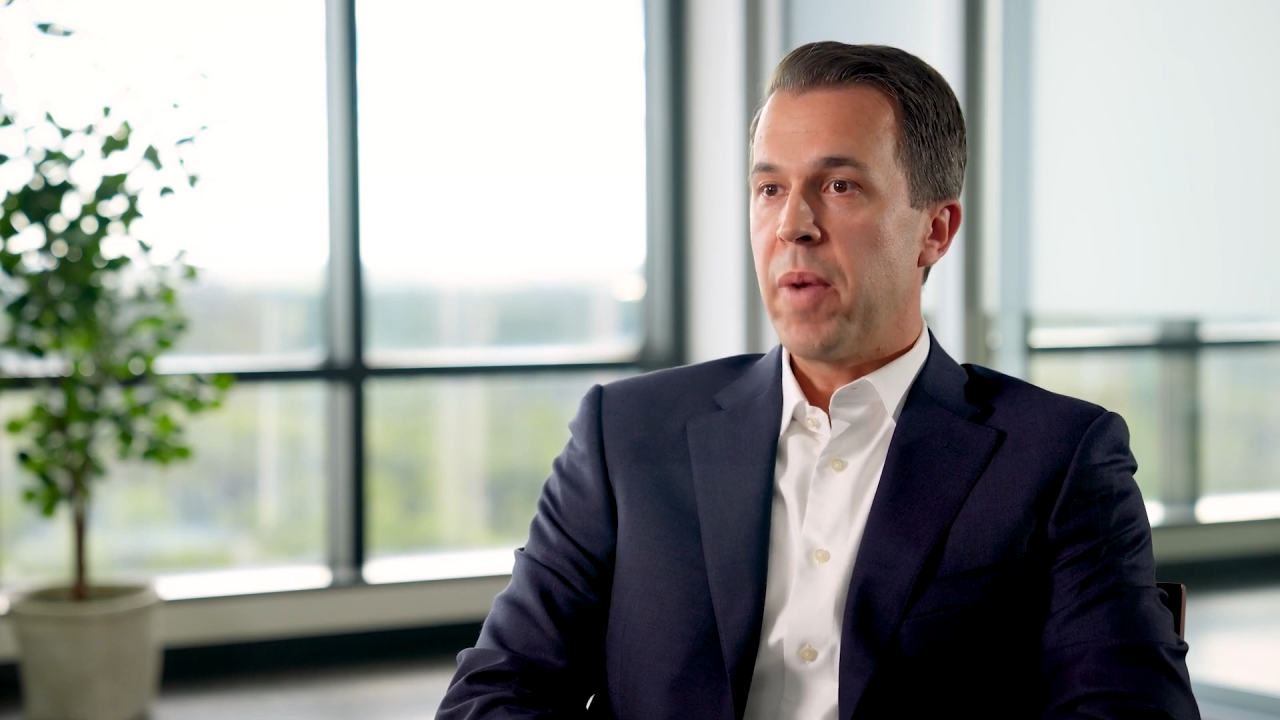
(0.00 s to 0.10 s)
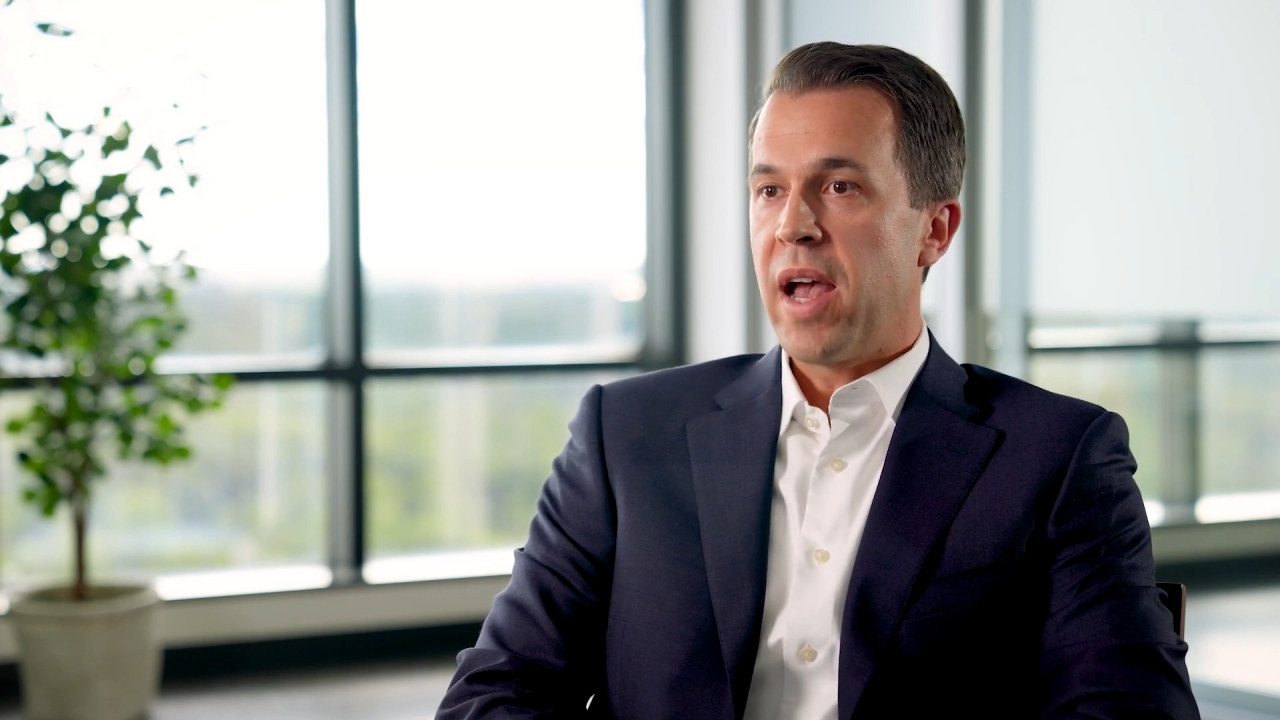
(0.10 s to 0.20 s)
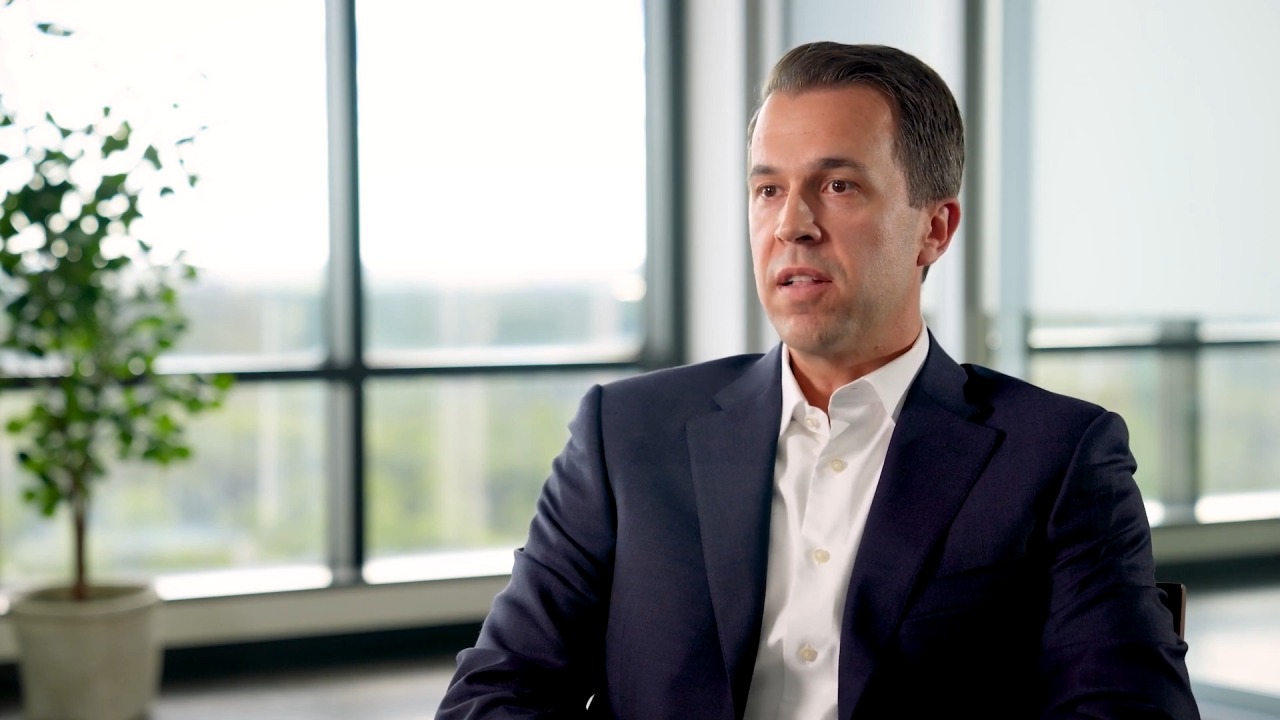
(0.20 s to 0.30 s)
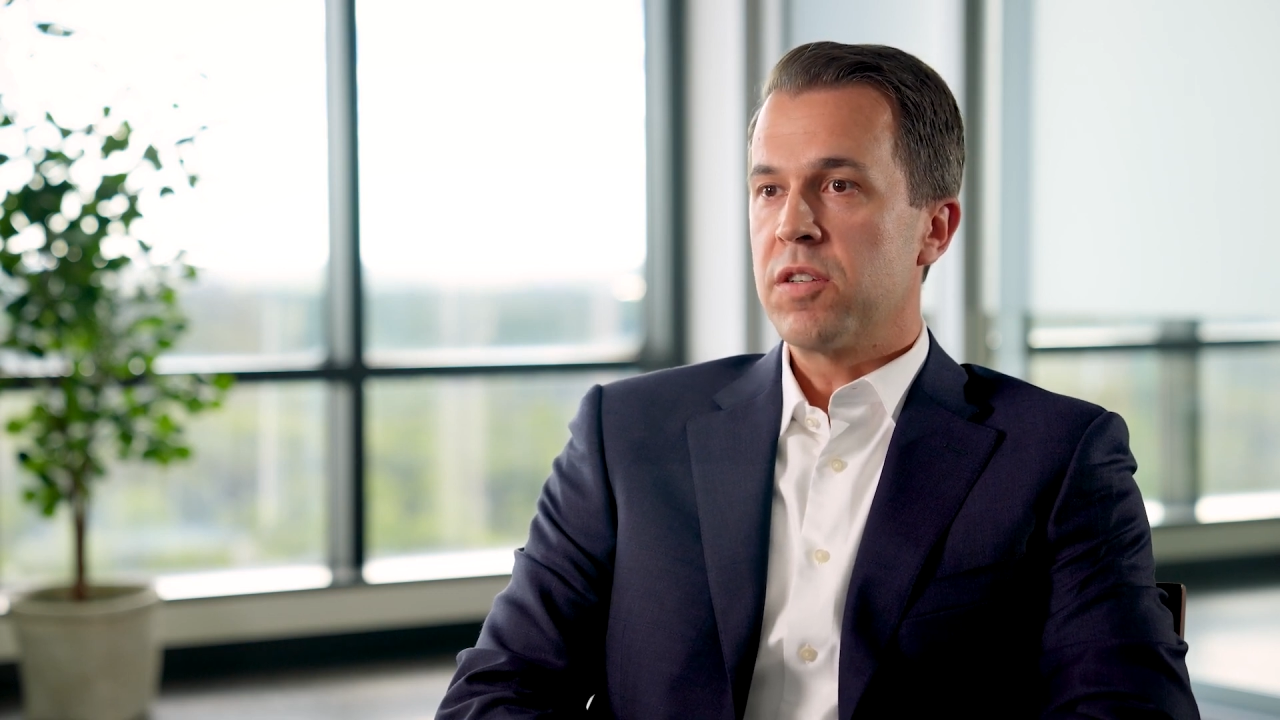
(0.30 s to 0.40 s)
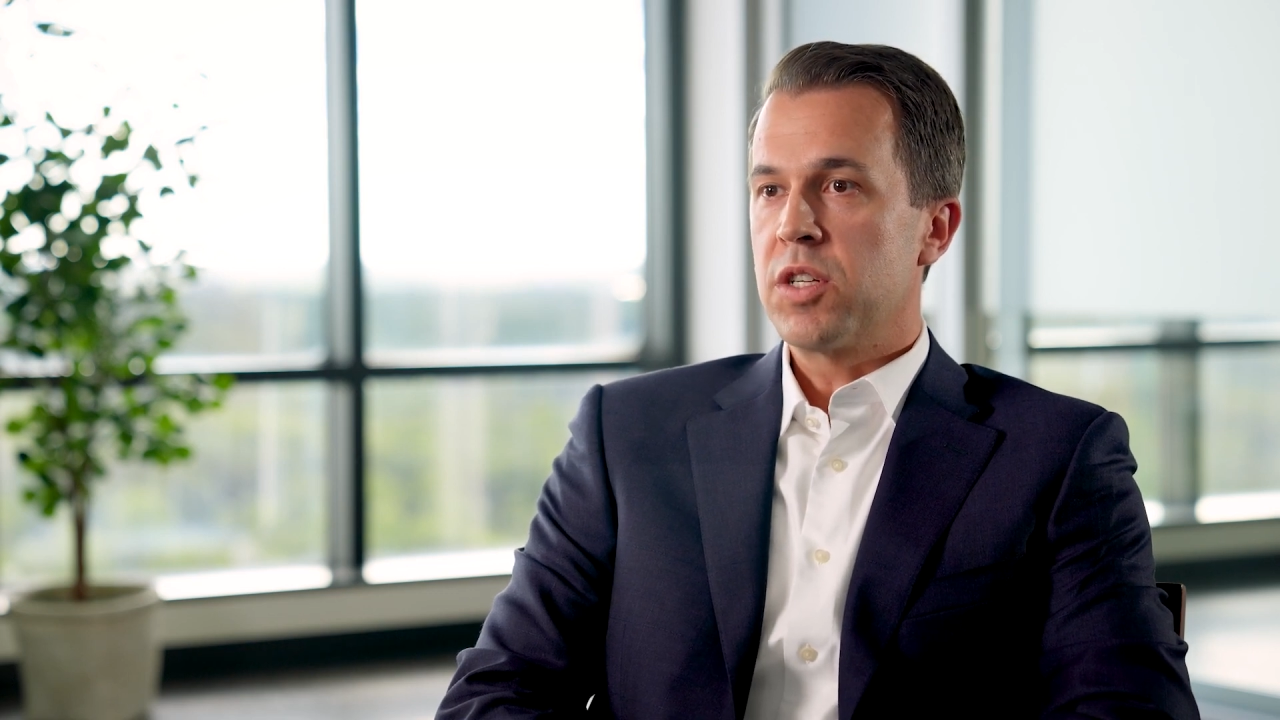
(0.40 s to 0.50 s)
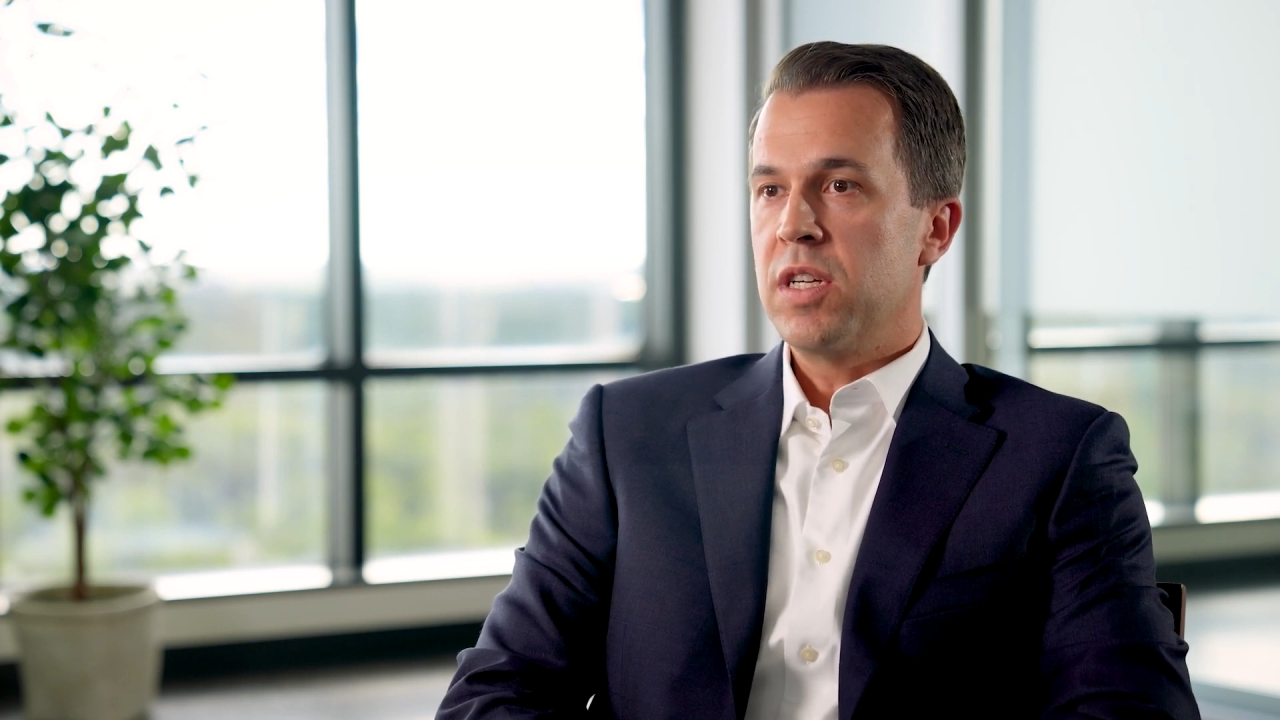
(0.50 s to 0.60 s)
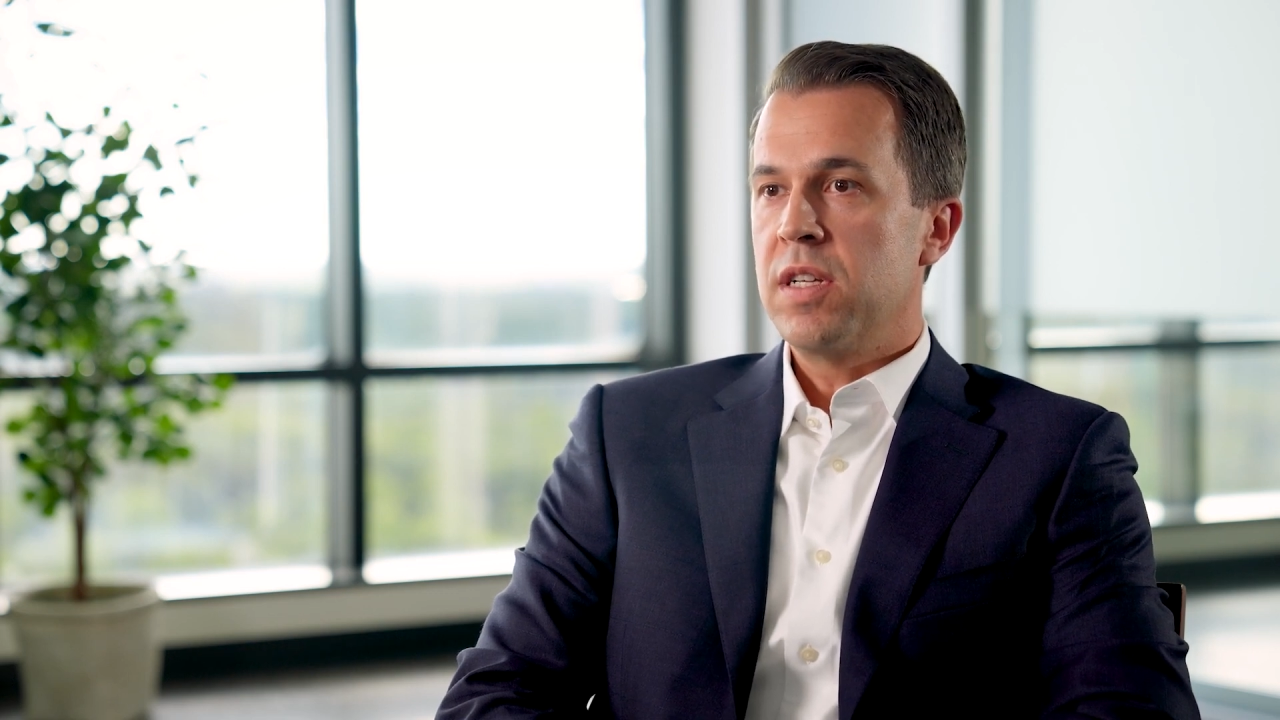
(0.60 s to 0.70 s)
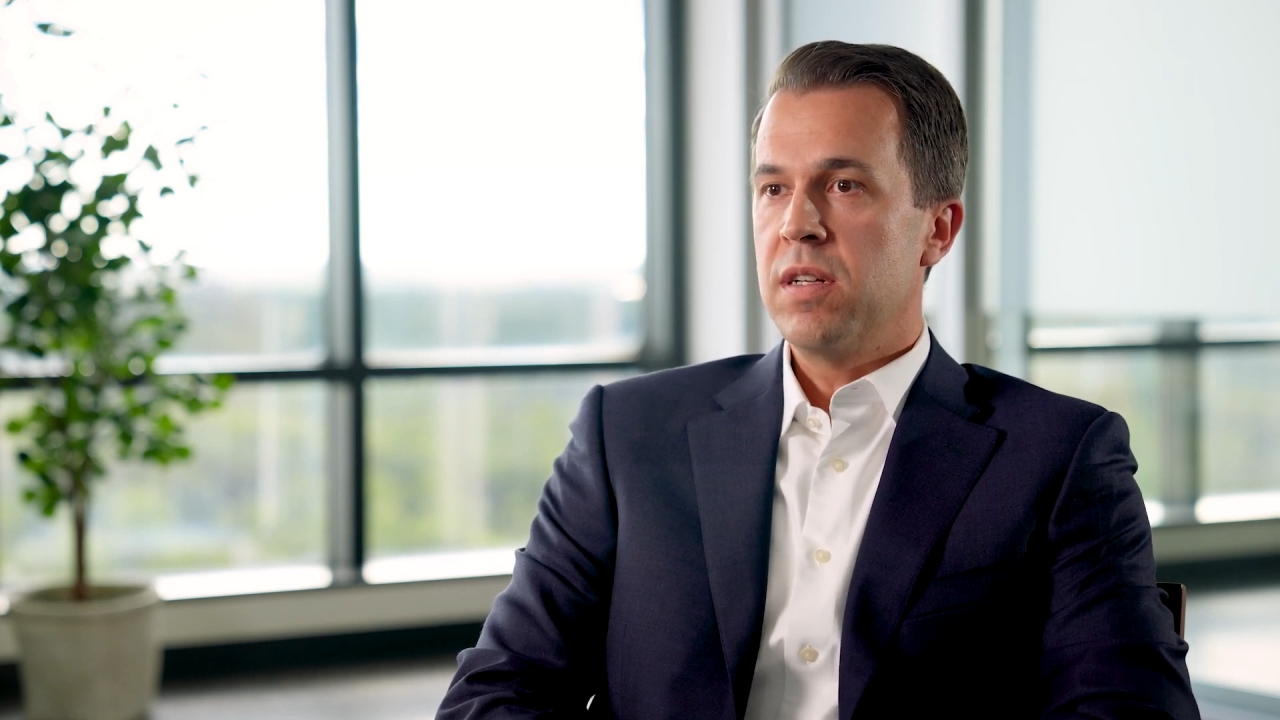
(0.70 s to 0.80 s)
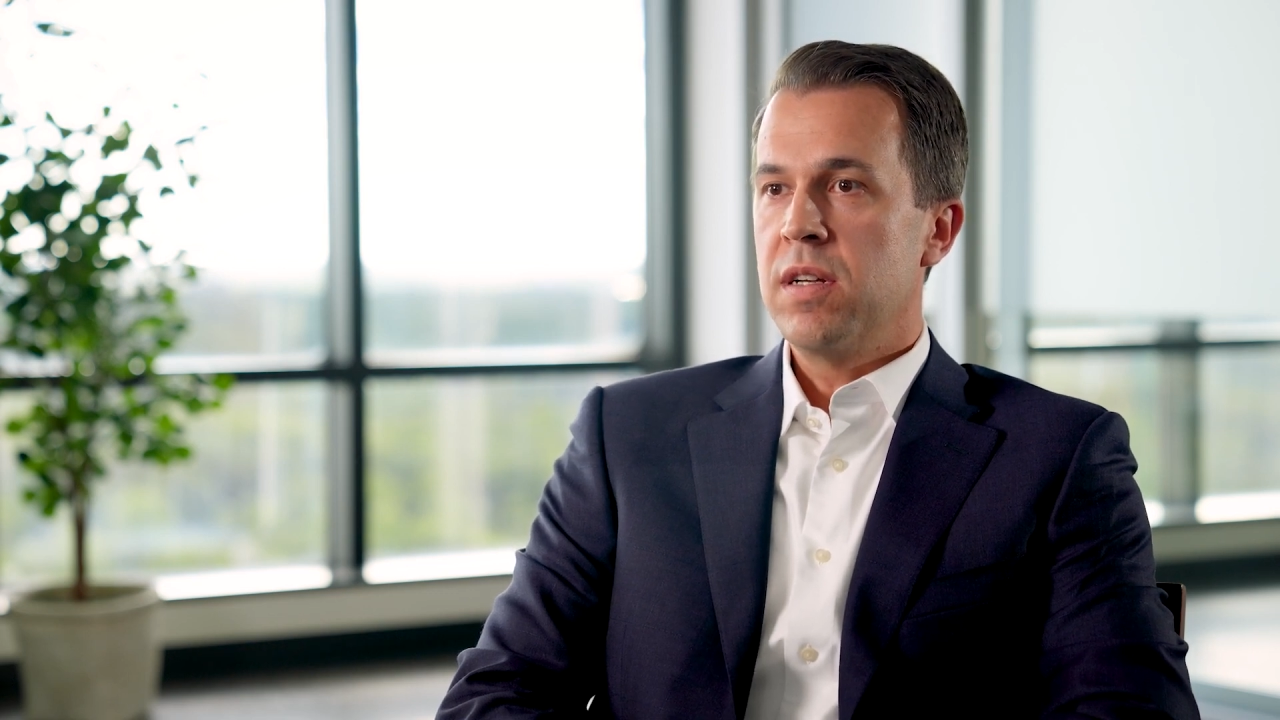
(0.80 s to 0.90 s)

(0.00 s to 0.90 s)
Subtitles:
balance sheet,